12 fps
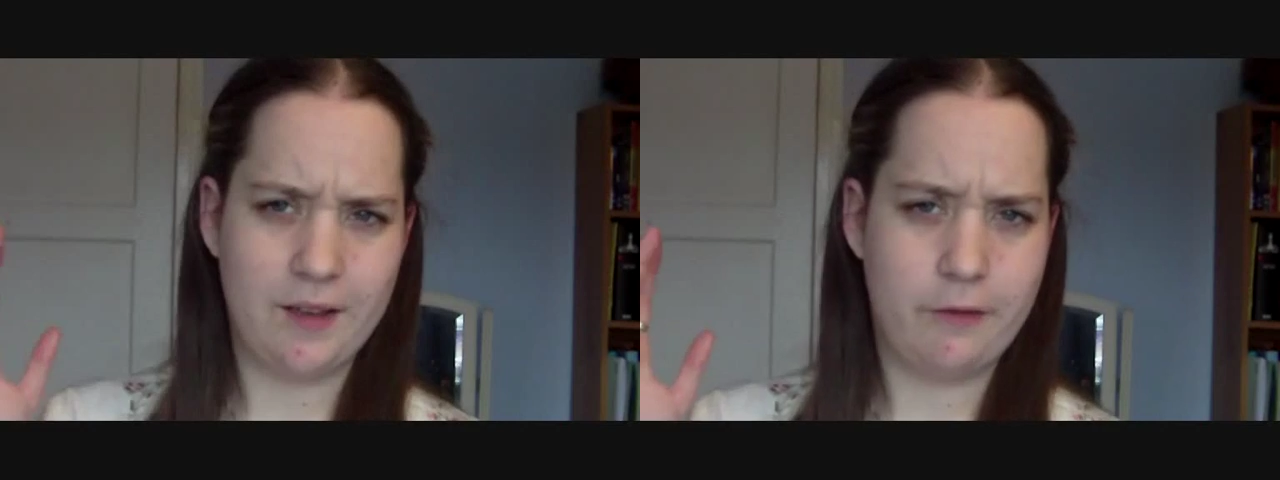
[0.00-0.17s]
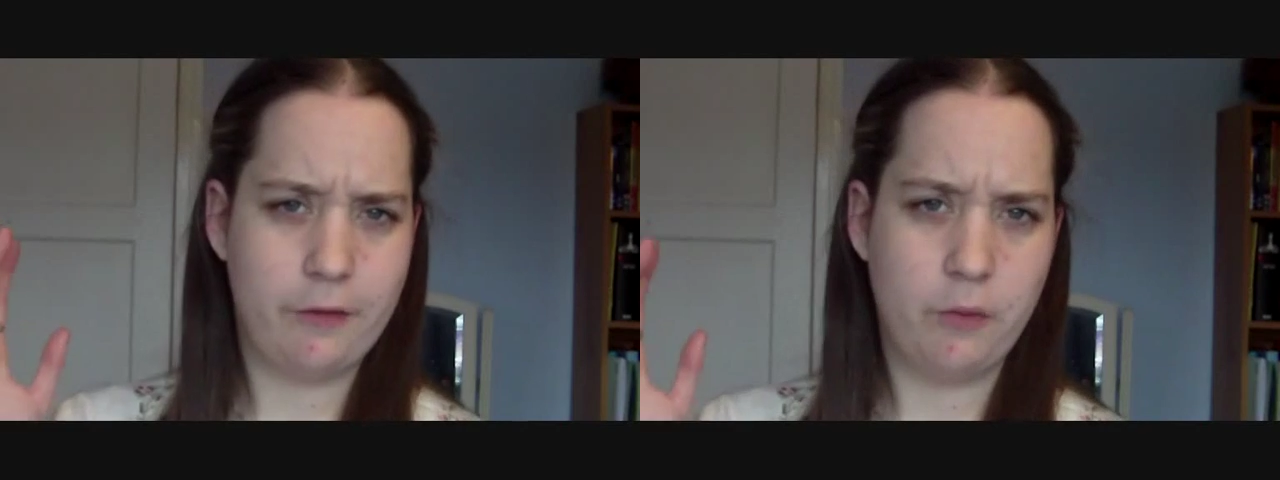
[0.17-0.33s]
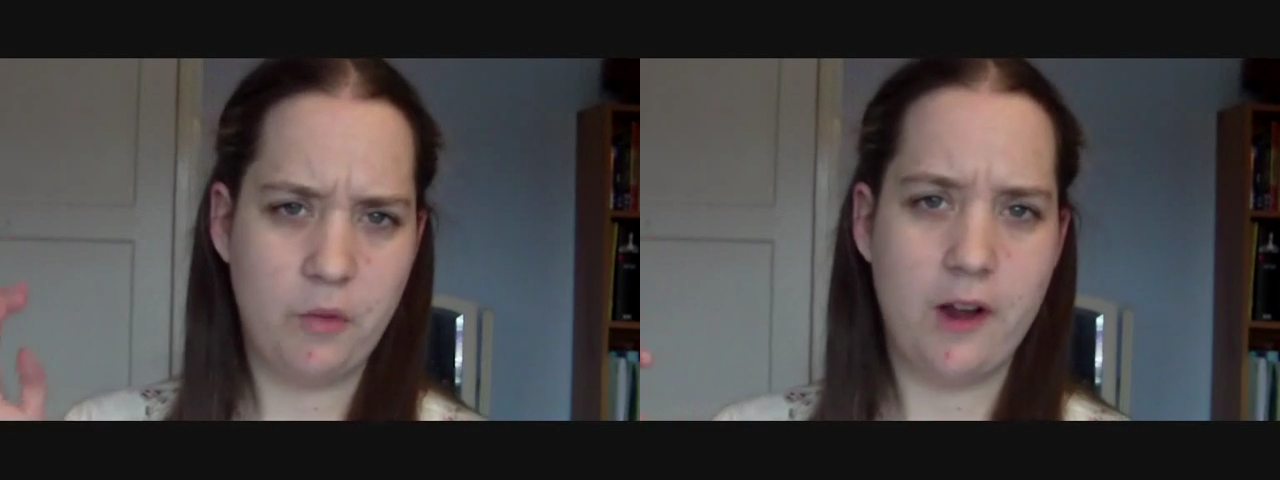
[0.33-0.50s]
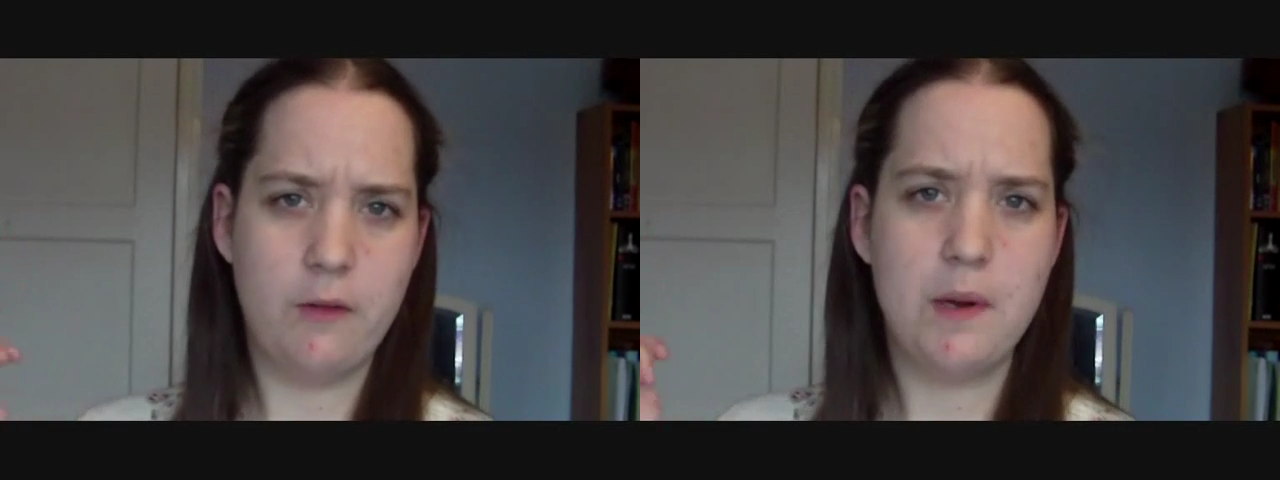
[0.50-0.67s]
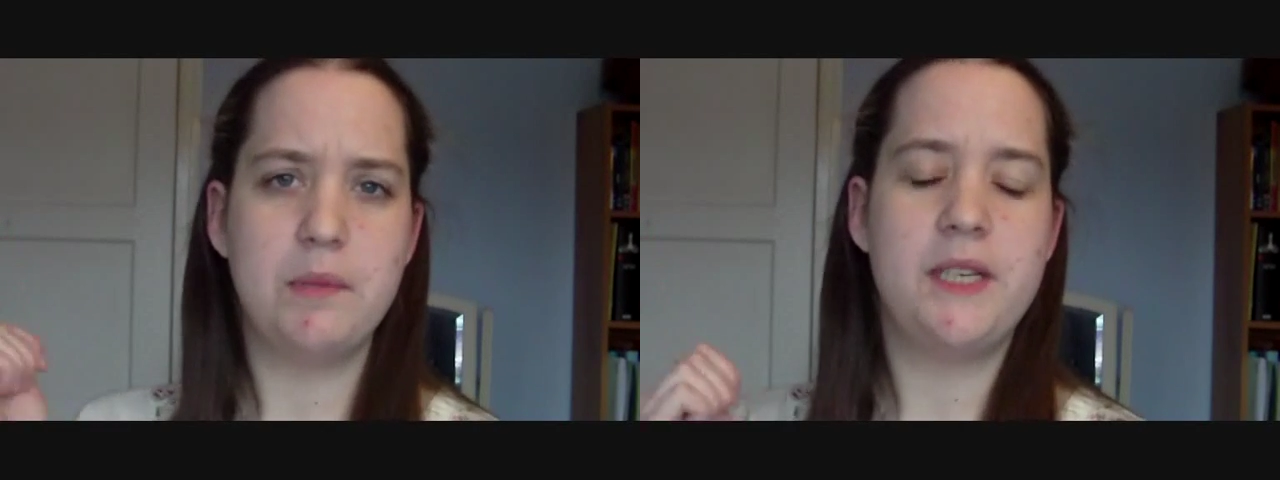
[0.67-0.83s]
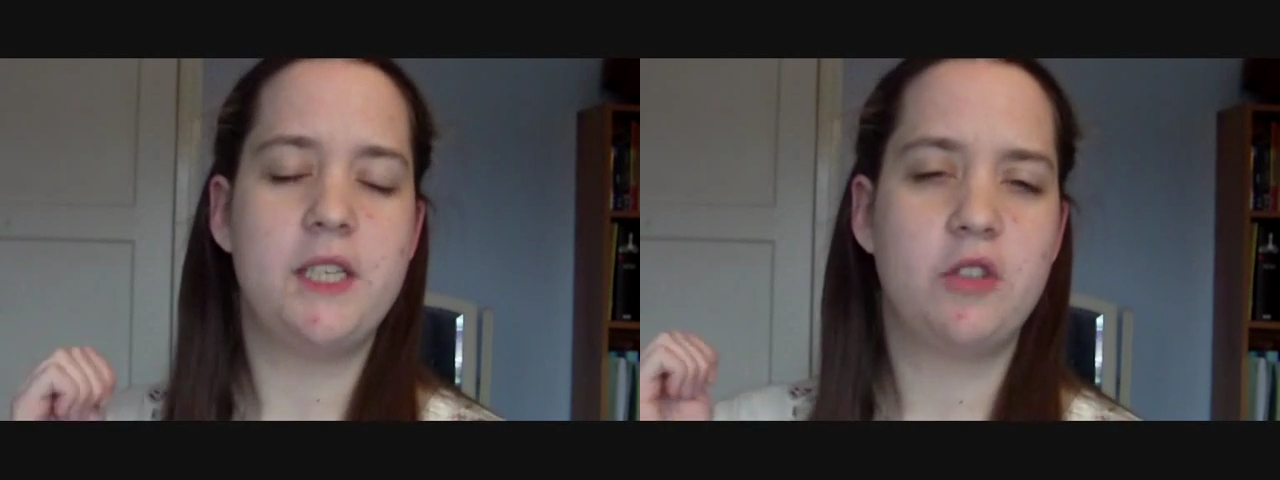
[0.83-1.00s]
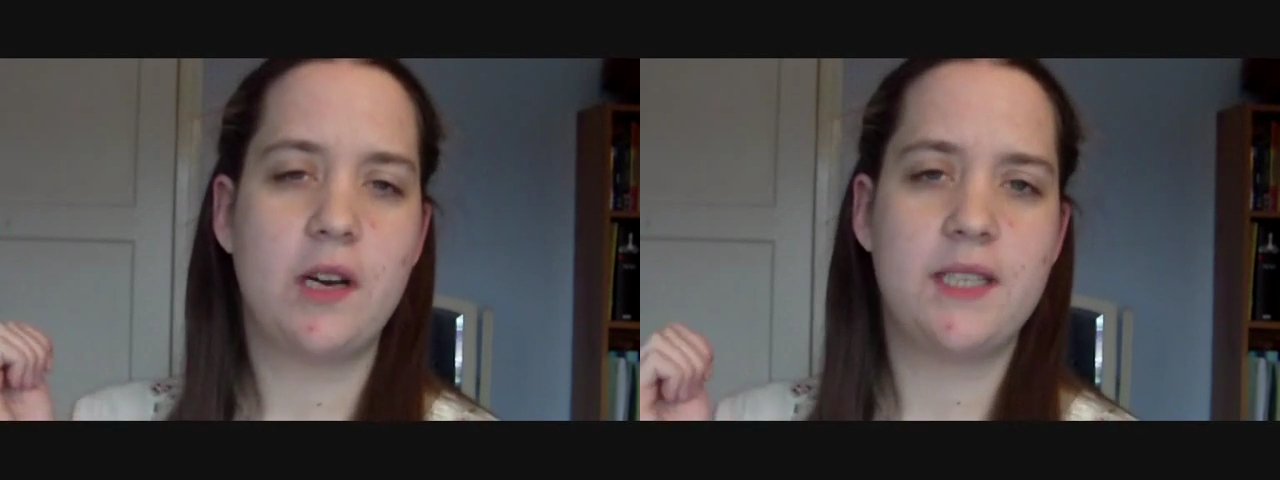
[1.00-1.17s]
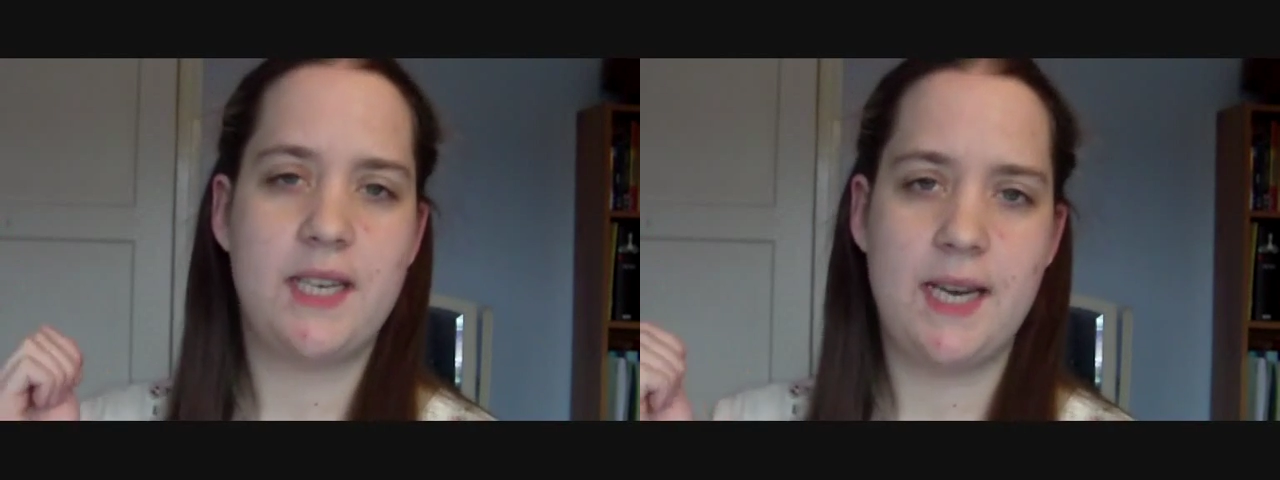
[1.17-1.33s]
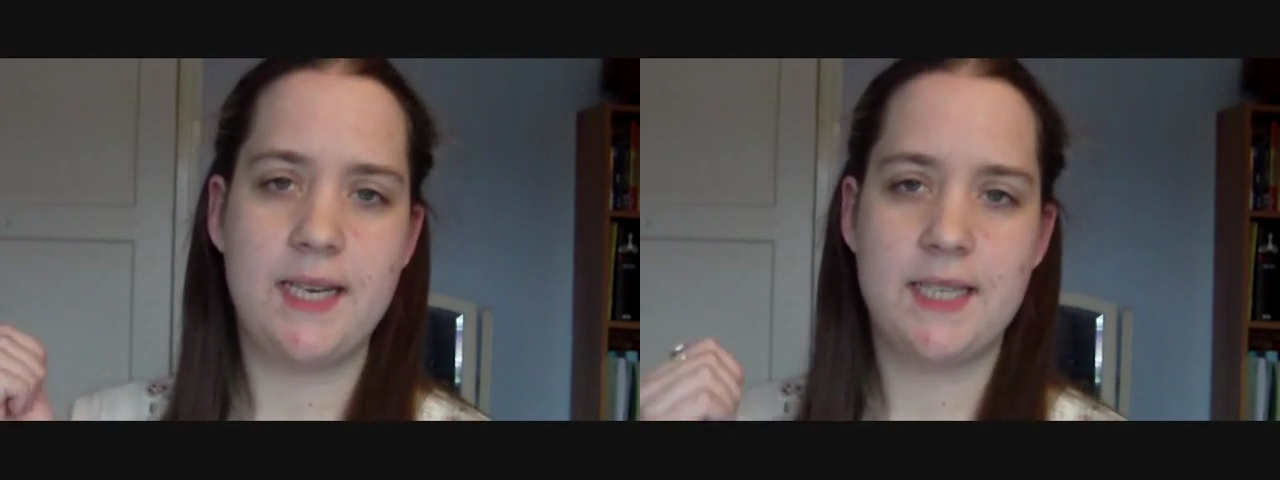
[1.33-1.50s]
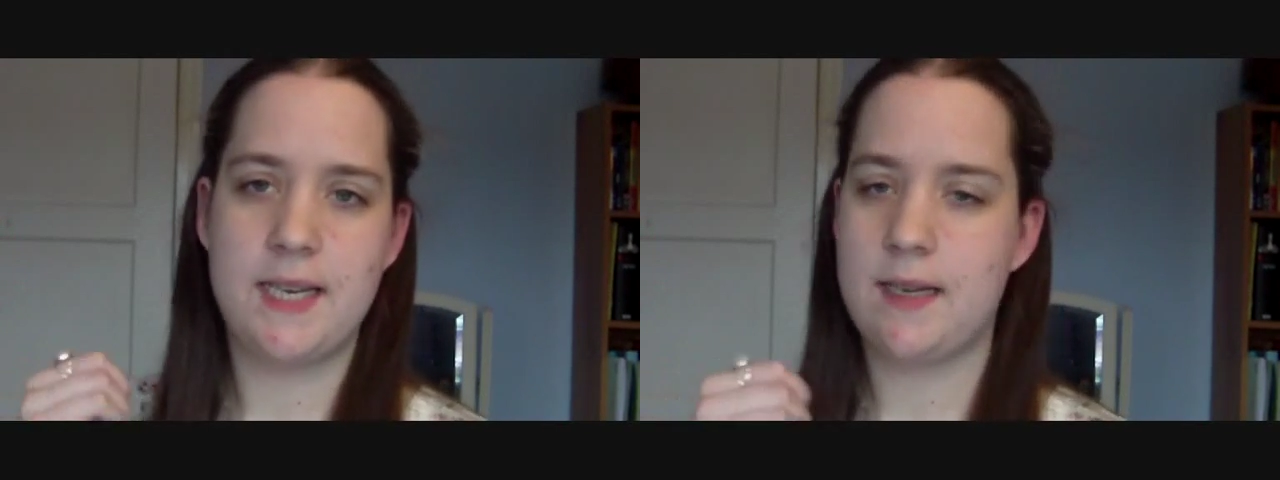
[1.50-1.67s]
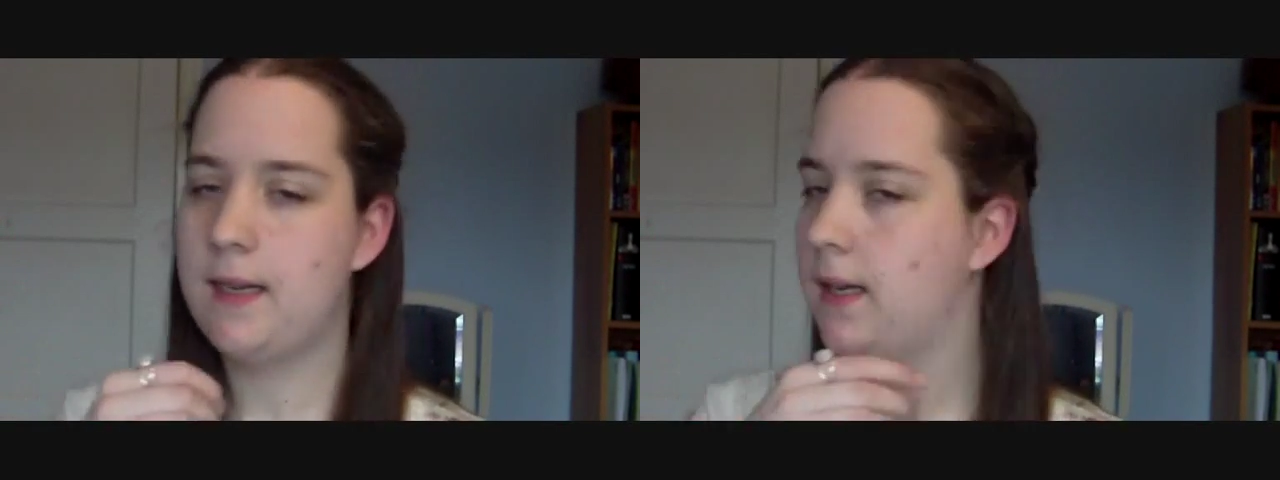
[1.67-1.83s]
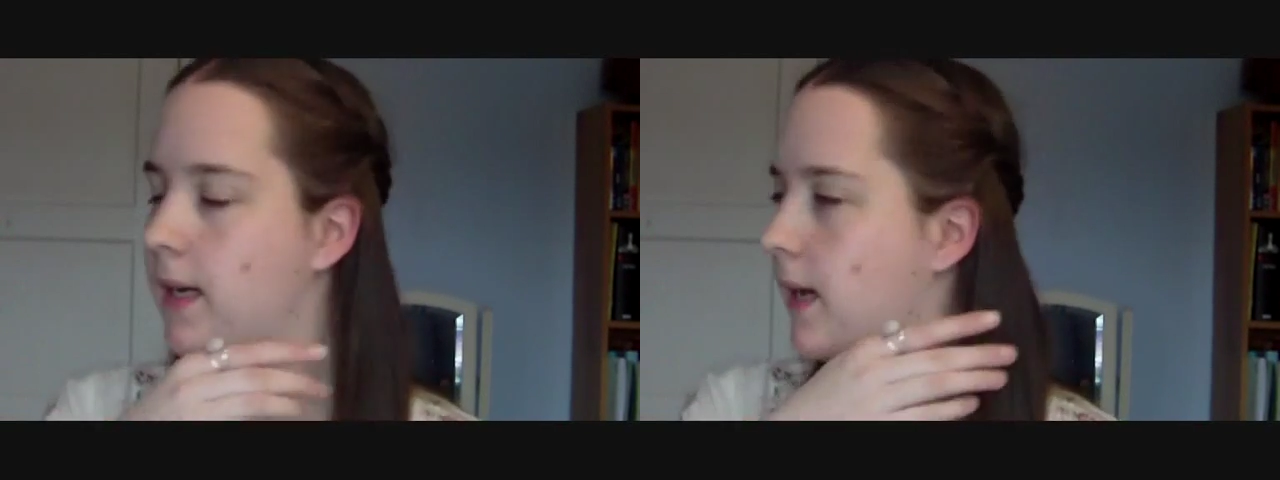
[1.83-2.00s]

from what I remember, he tries to hit her,